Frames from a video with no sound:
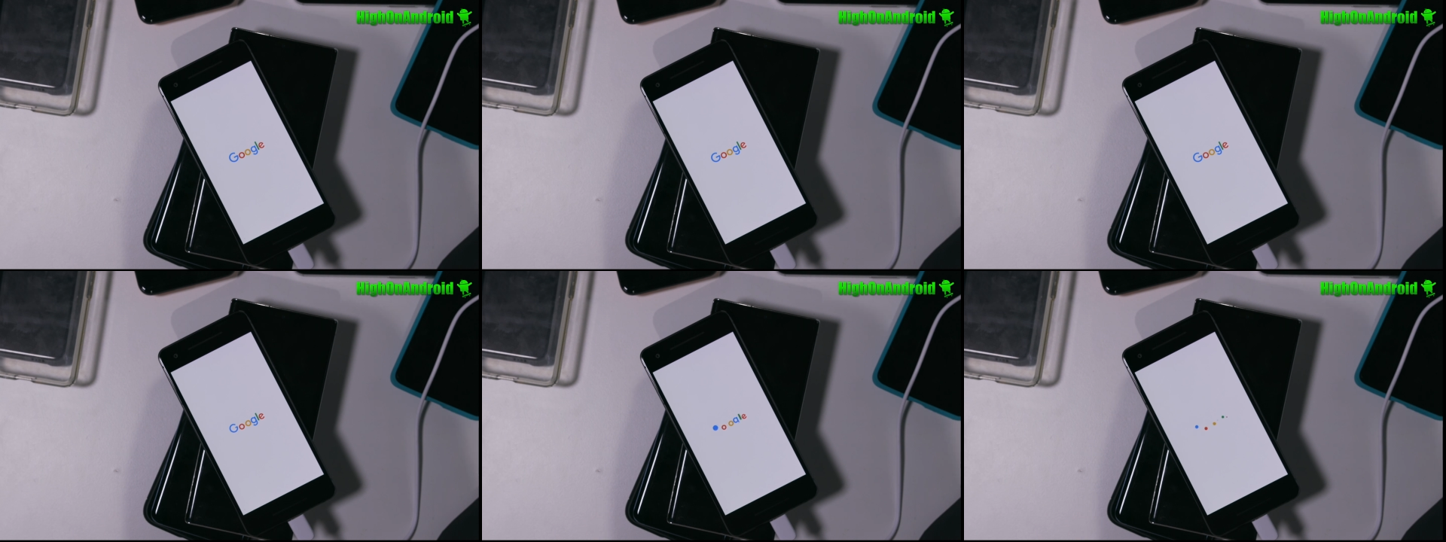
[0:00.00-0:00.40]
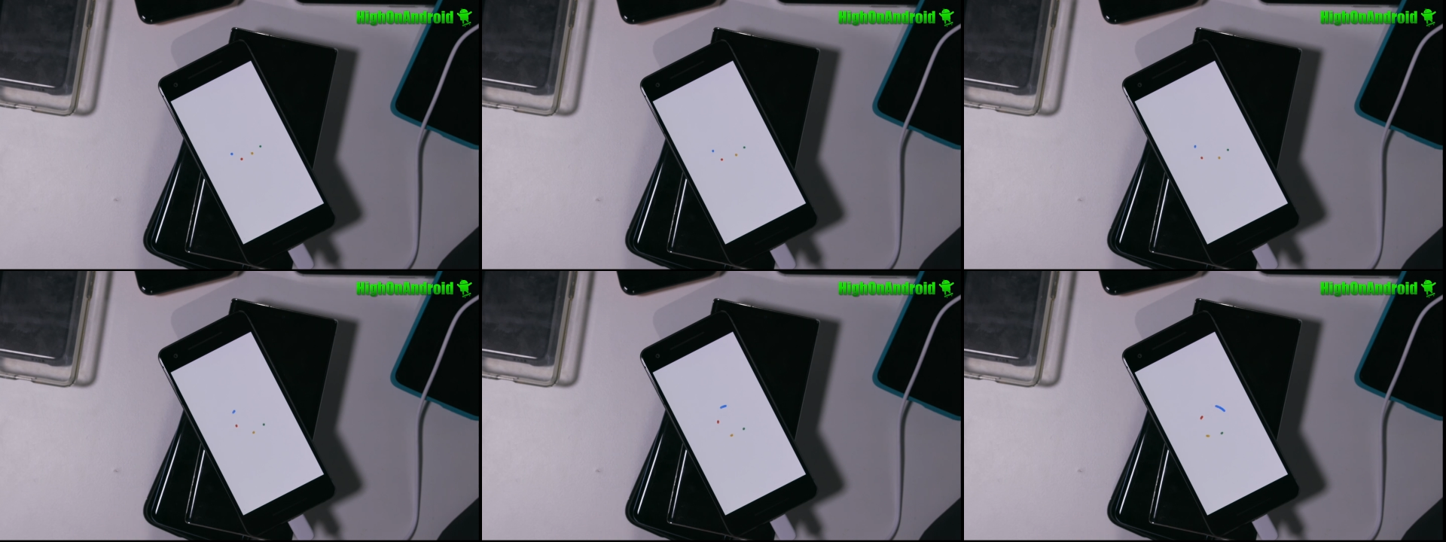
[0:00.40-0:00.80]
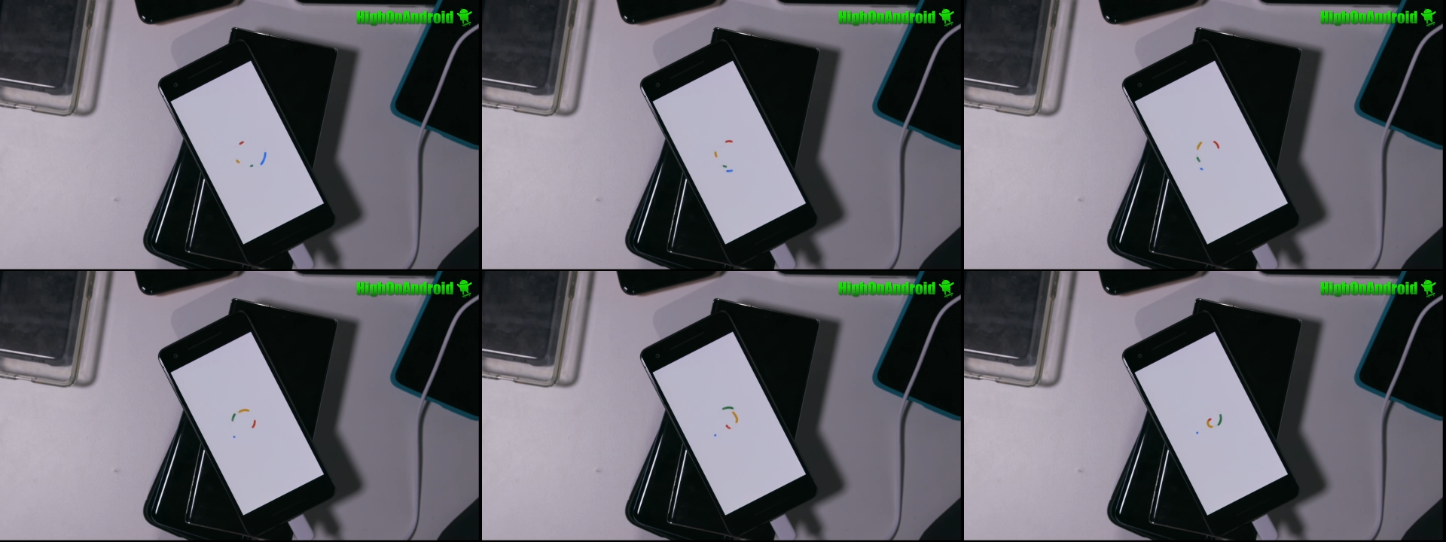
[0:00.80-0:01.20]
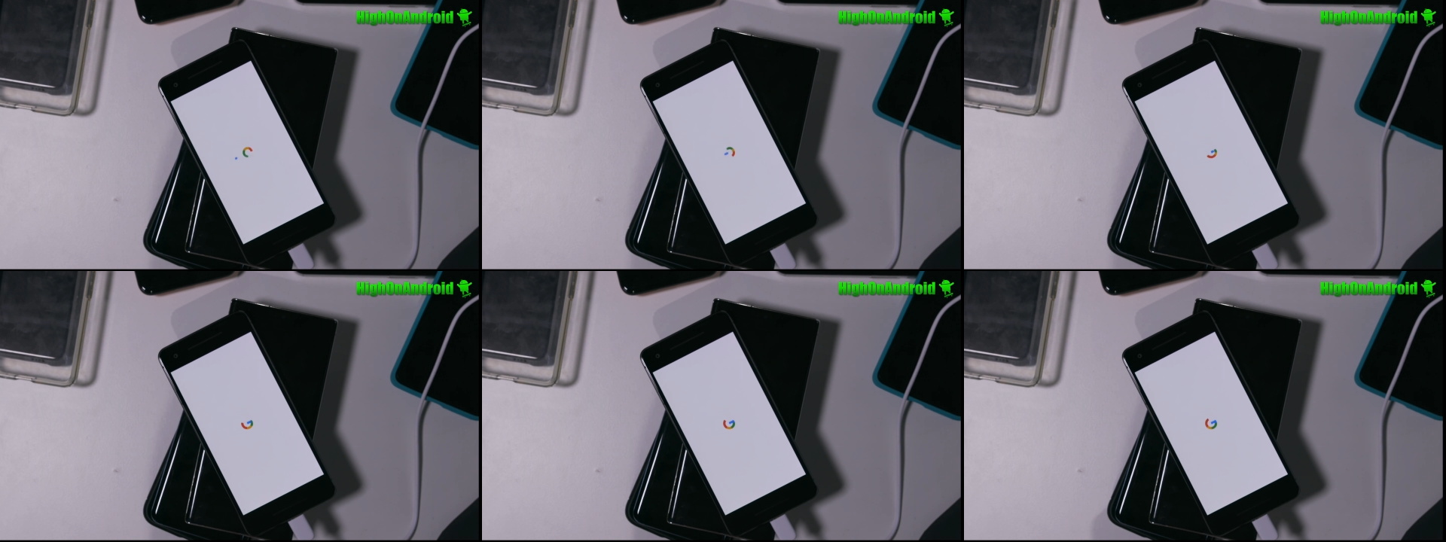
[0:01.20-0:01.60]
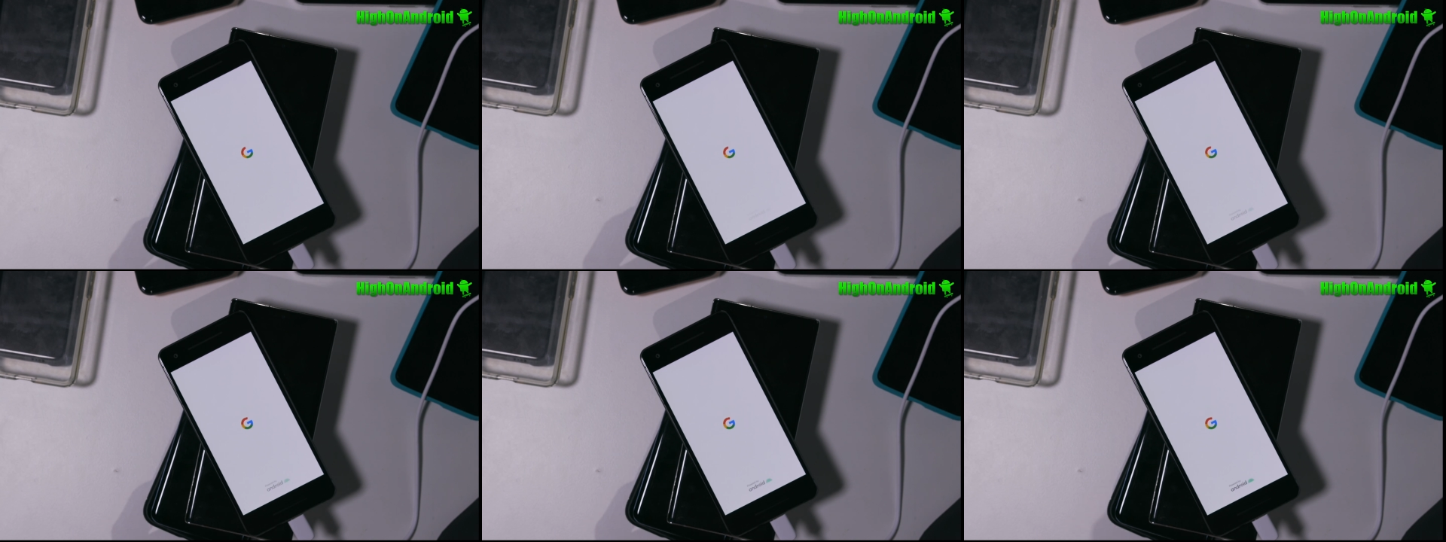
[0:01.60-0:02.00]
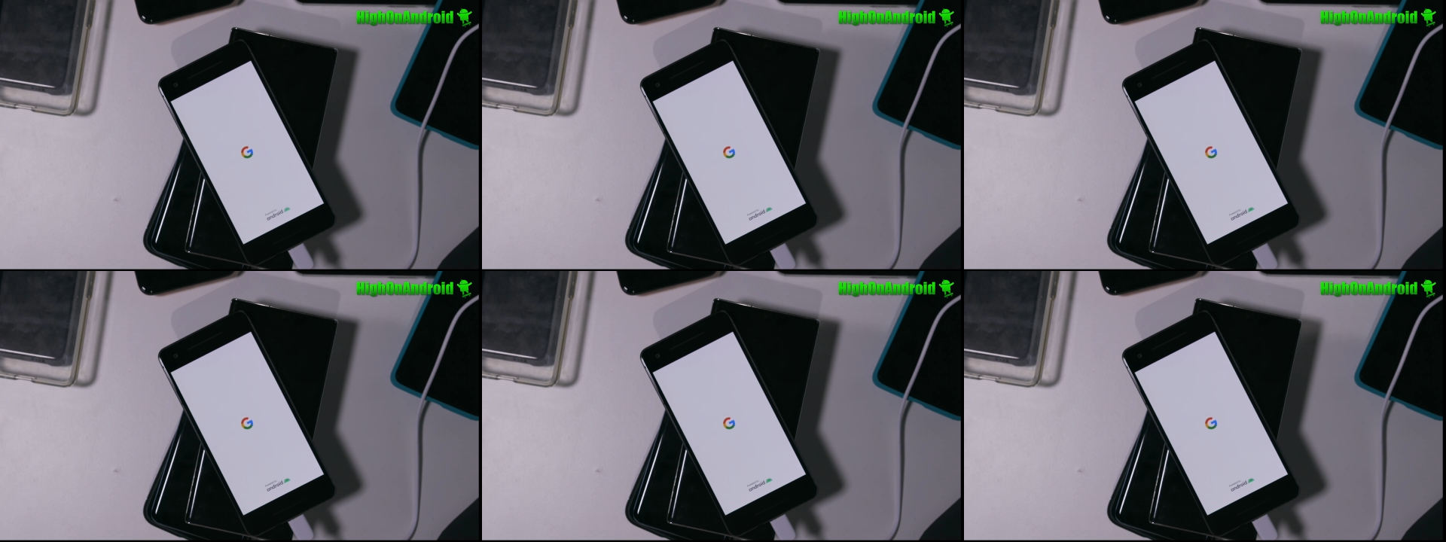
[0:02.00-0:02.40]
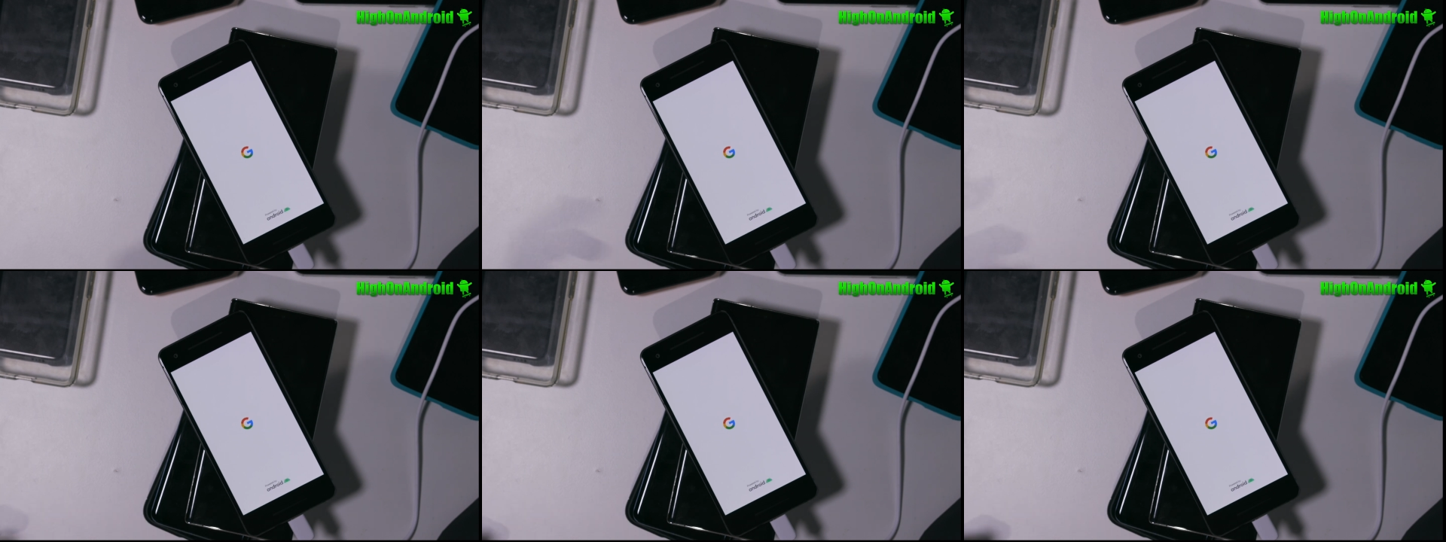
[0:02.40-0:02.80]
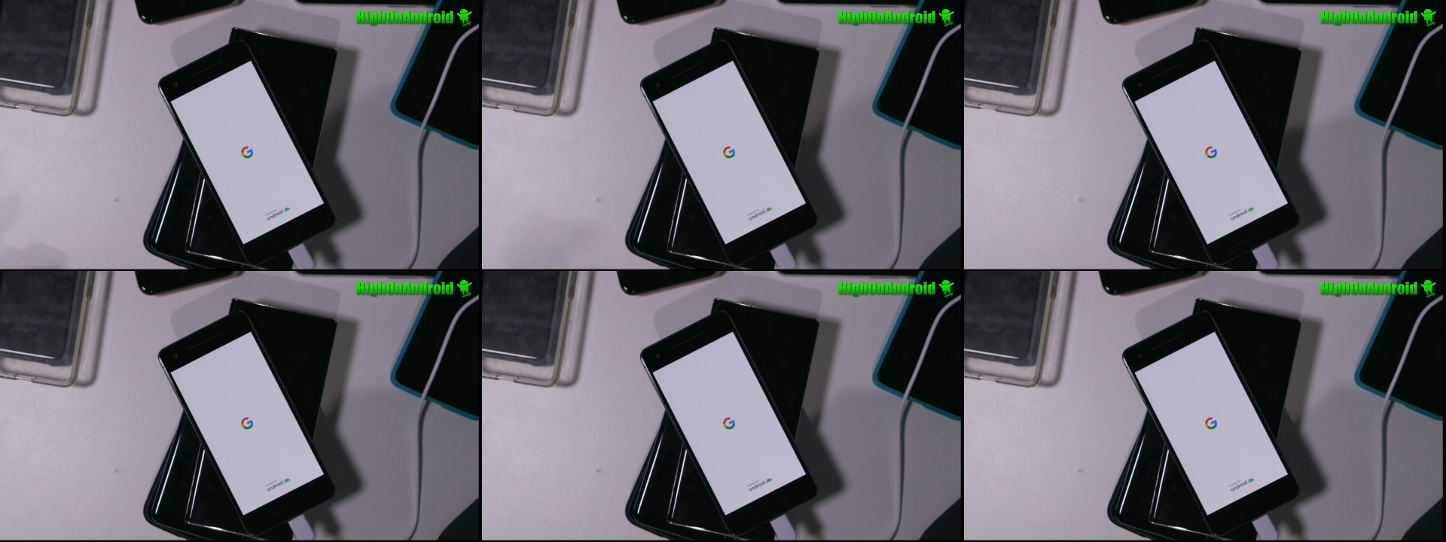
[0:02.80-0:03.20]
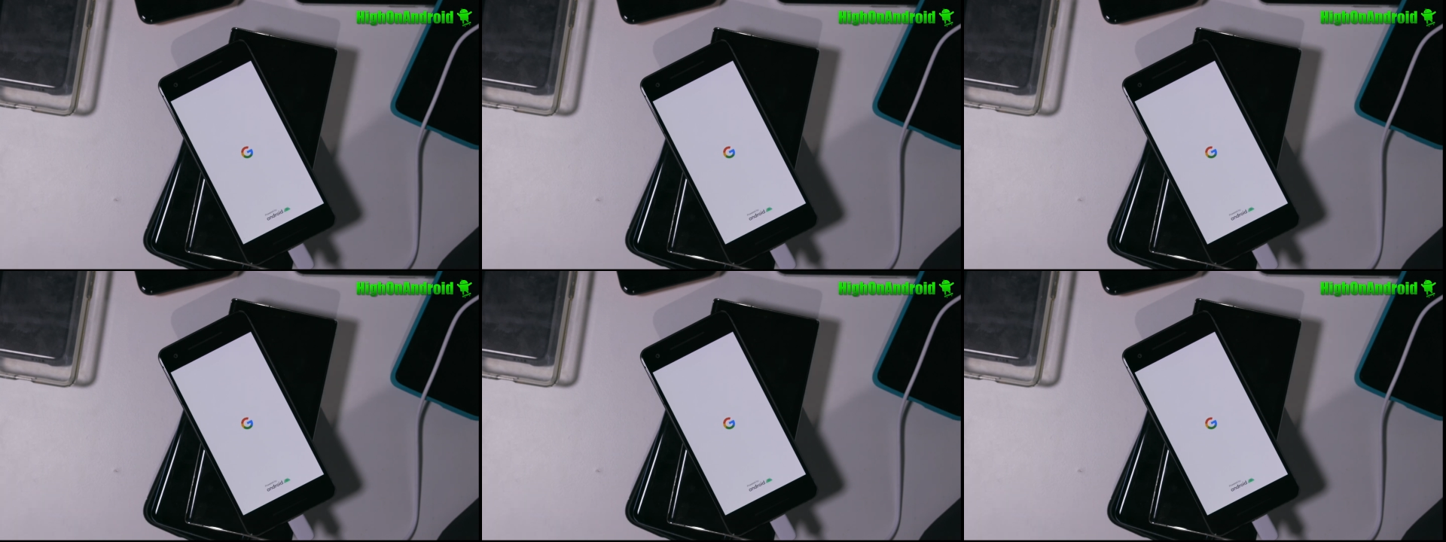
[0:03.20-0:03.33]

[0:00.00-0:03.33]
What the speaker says: Nobody's mouth can be seen.